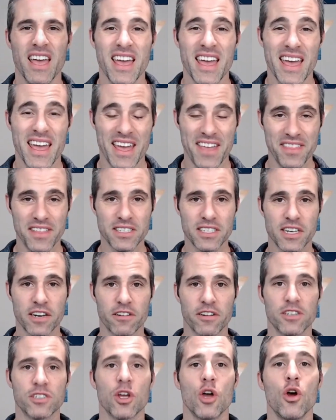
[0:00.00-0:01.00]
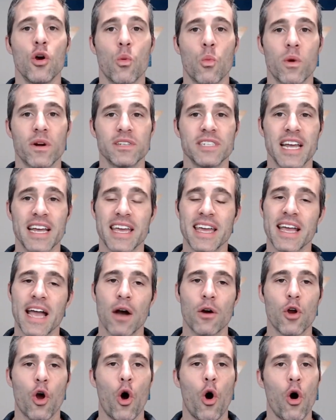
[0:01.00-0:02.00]
In this series, we're taking
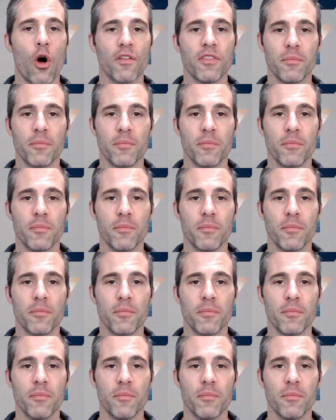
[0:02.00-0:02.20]
out all the